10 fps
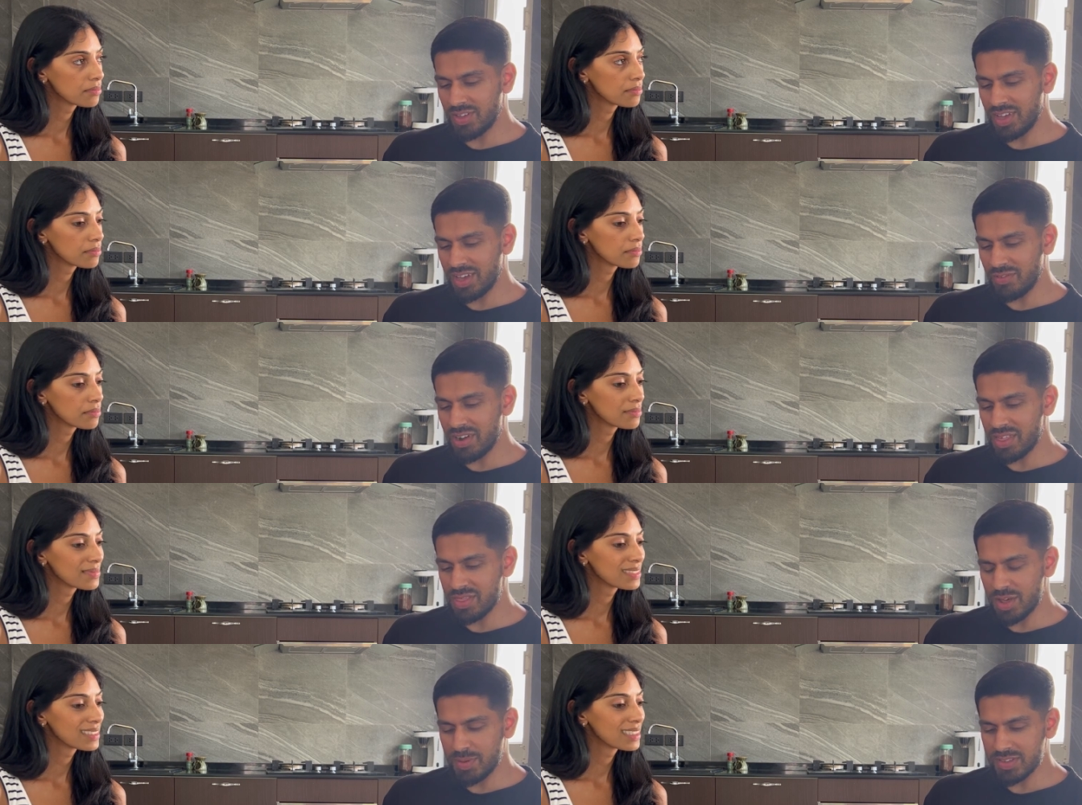Speaker 1: uh, written in
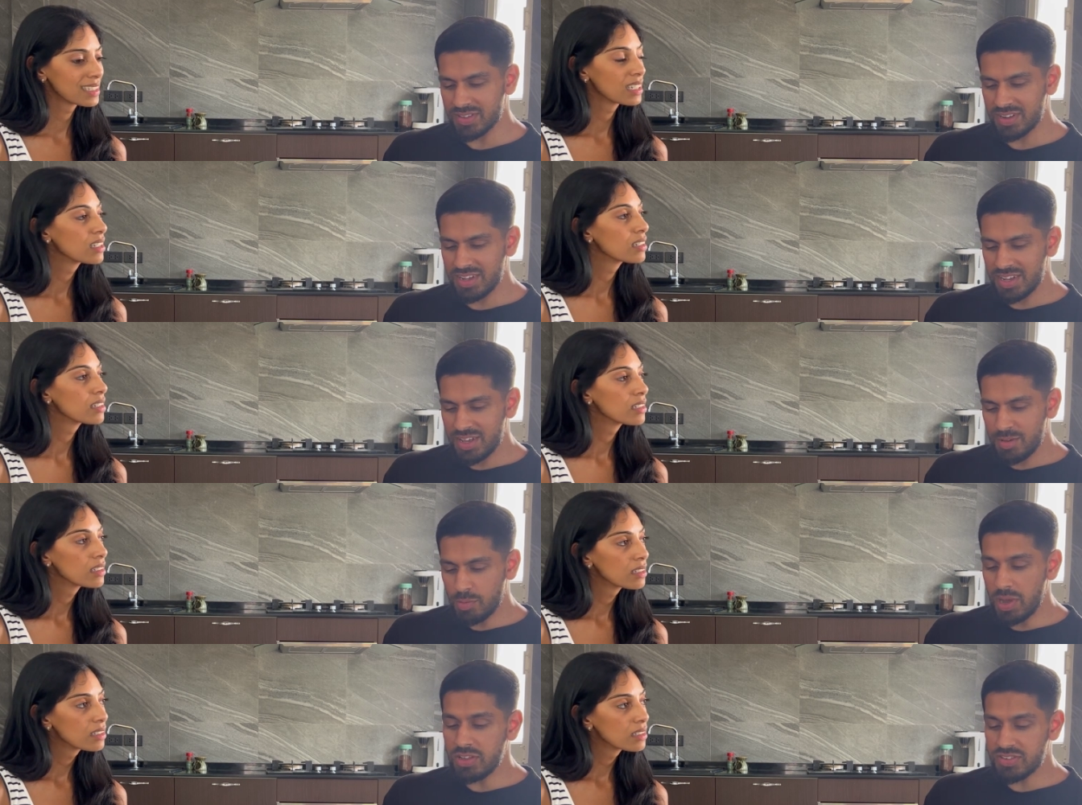third person.
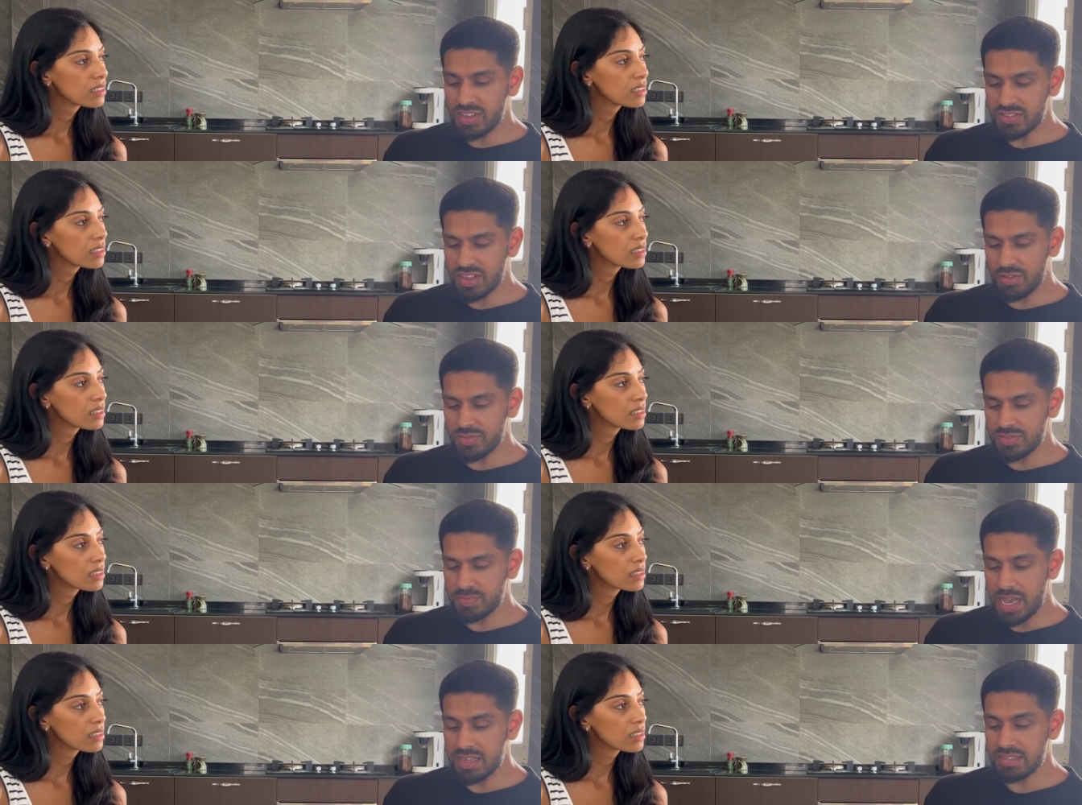Where do you see yourselves
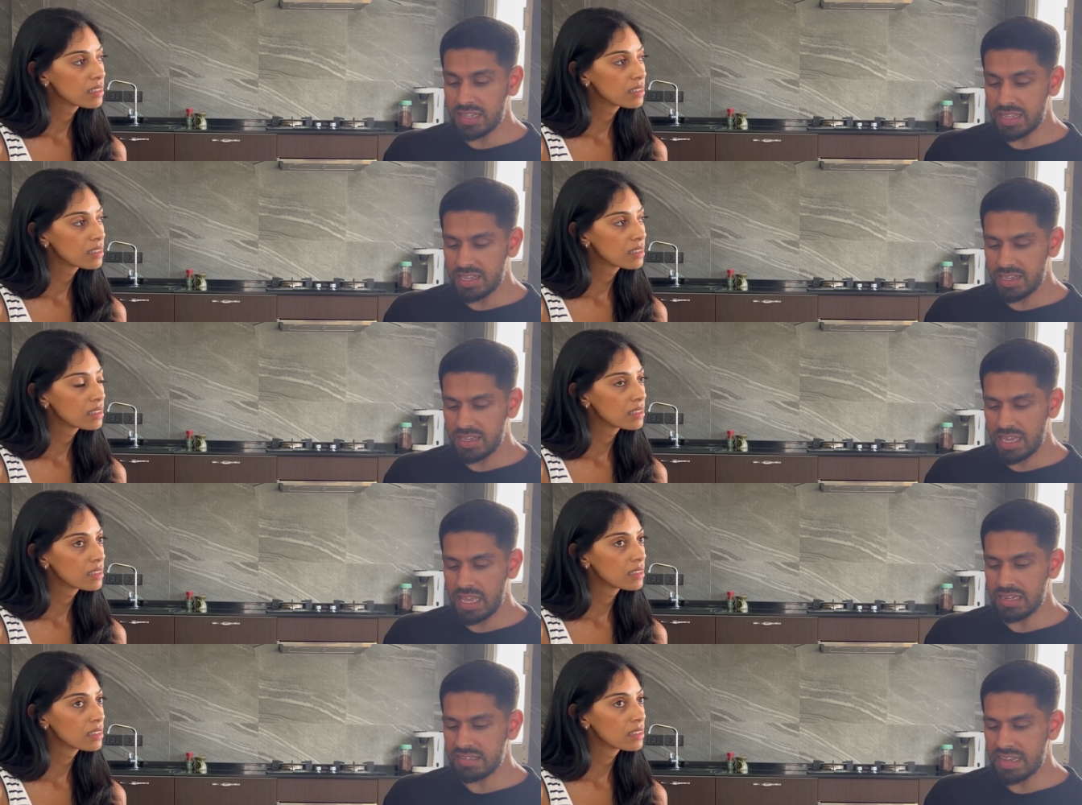personally
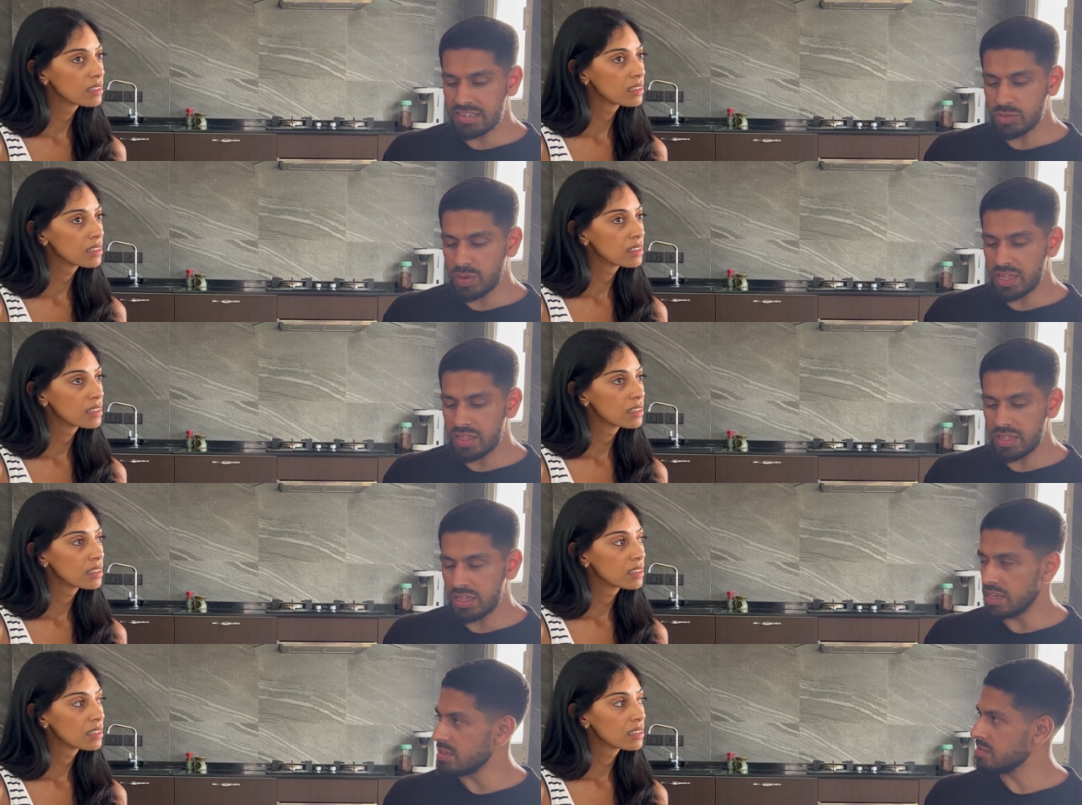in 10 to 20
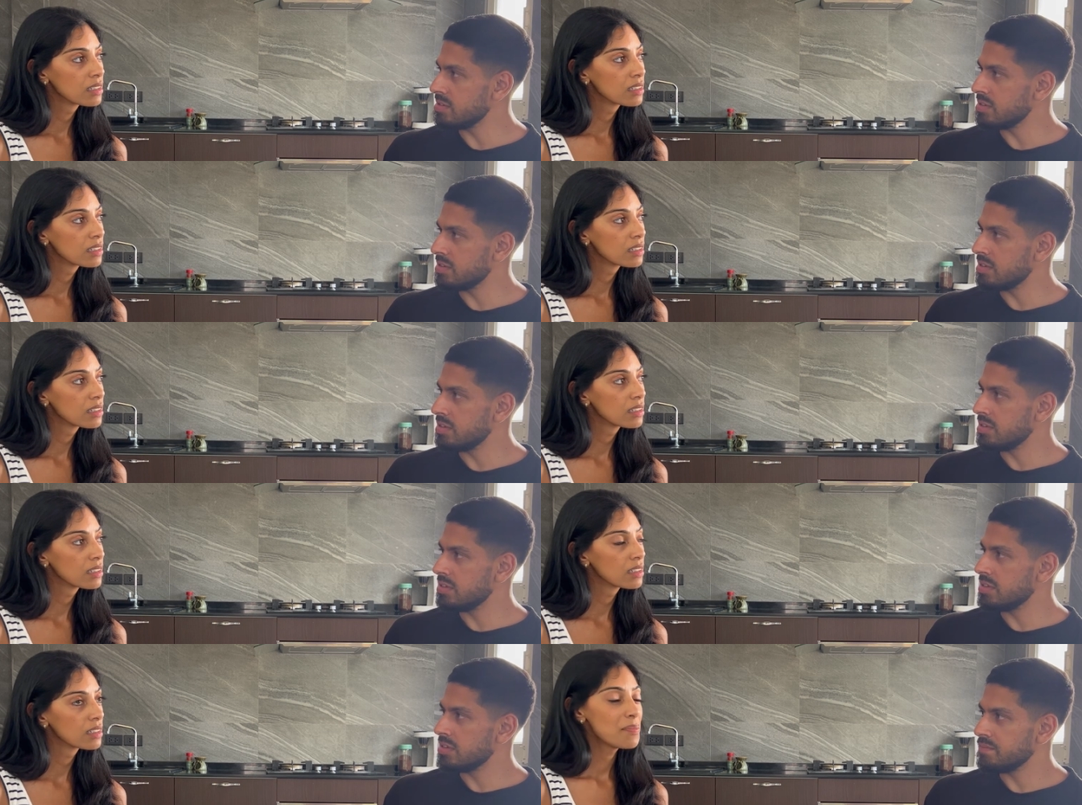years?
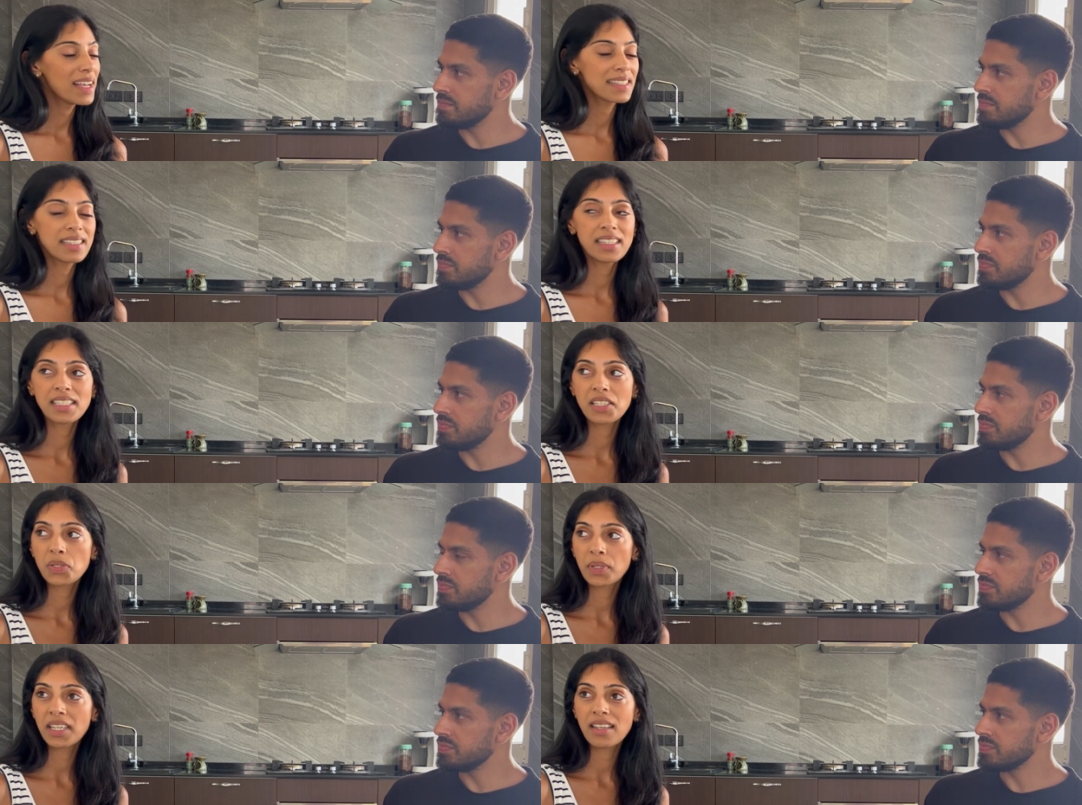
Speaker 2: Personally, in 10
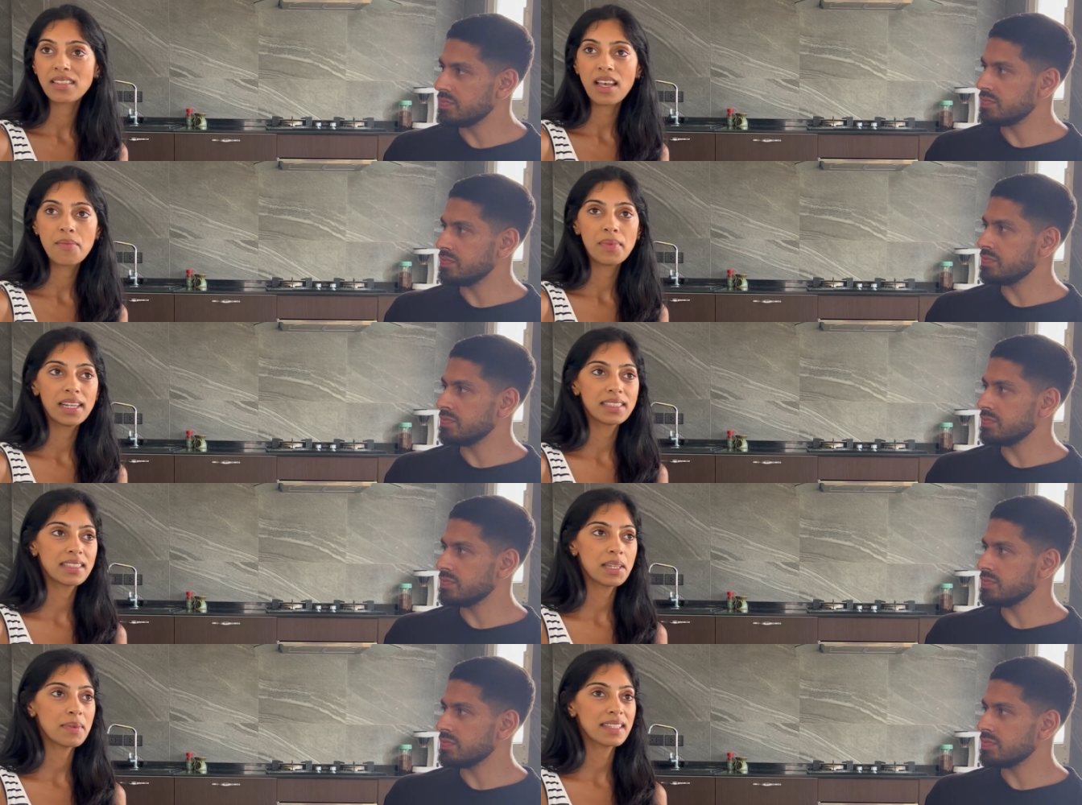to 20 years, um,
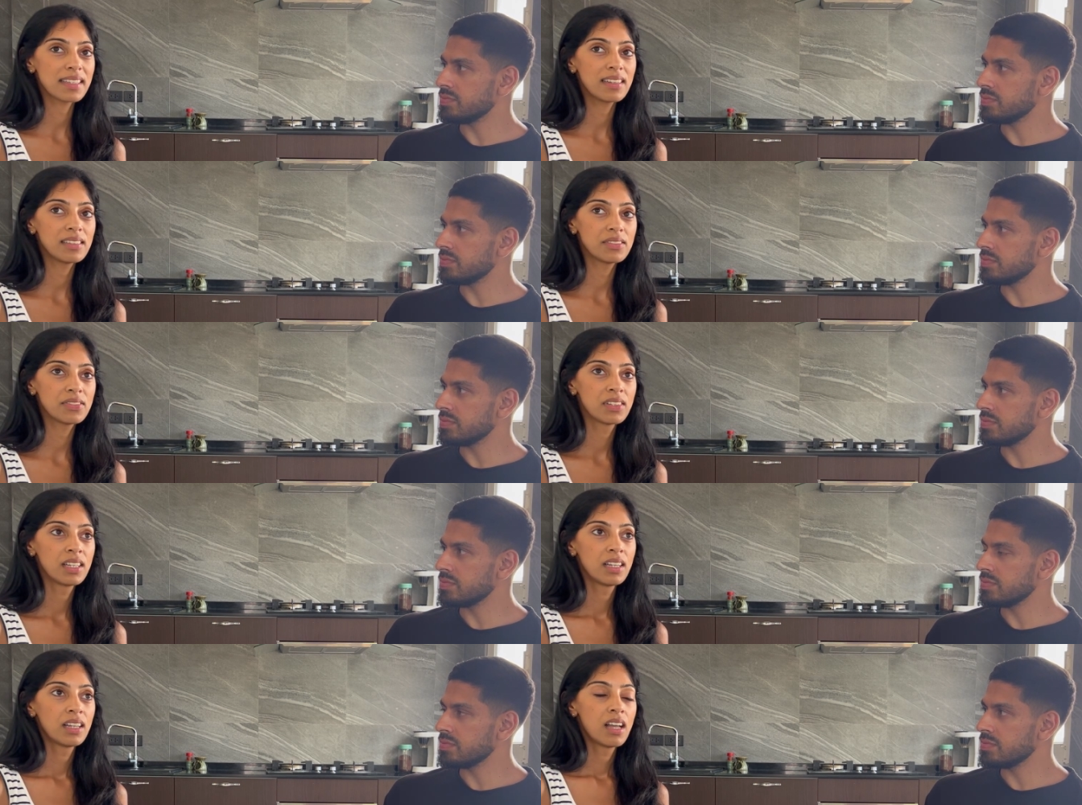I'd see myself
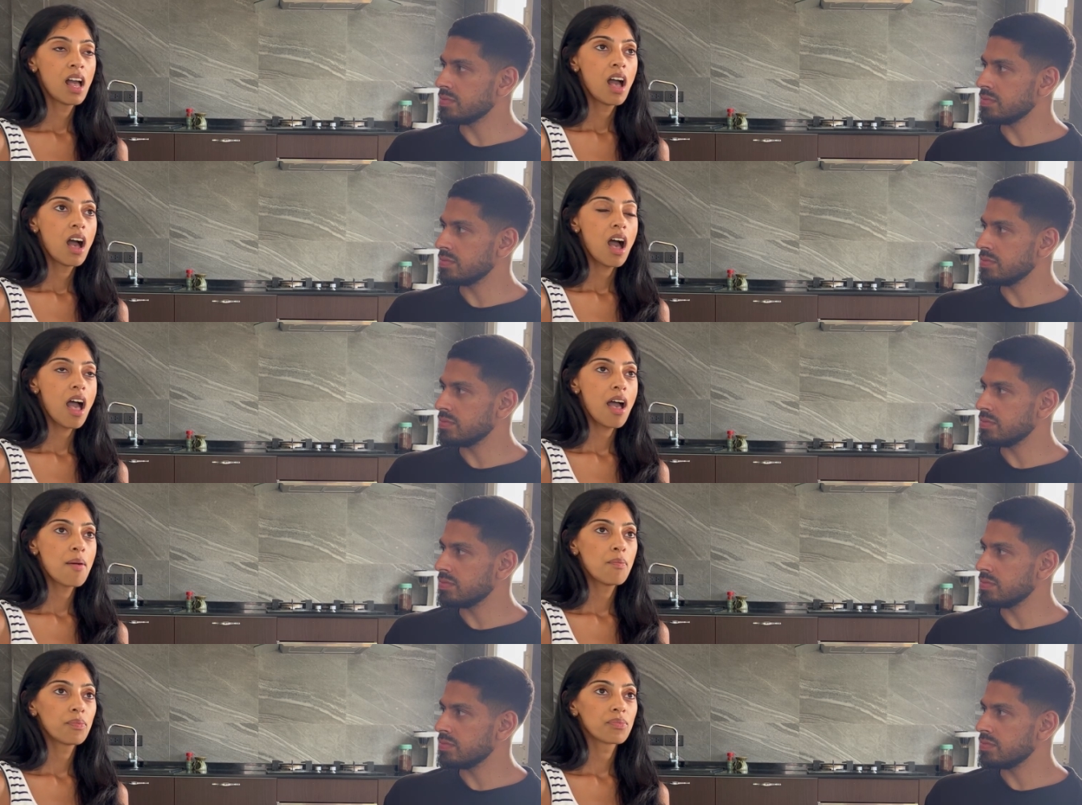
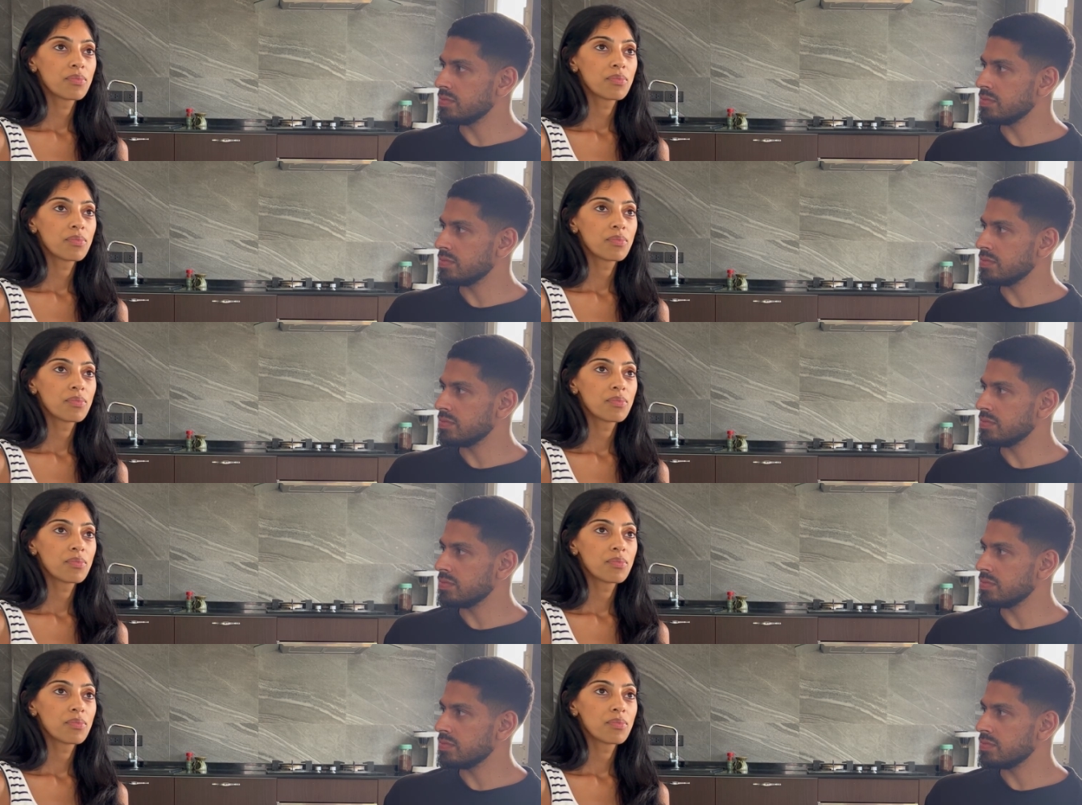um,